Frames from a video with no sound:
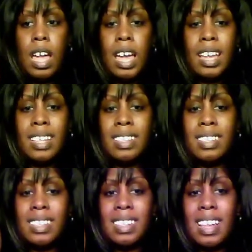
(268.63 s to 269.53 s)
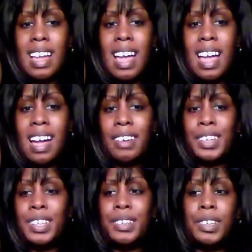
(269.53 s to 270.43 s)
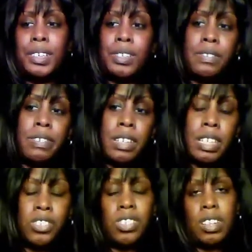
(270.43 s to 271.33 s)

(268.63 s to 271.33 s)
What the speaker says: And how you use foundation,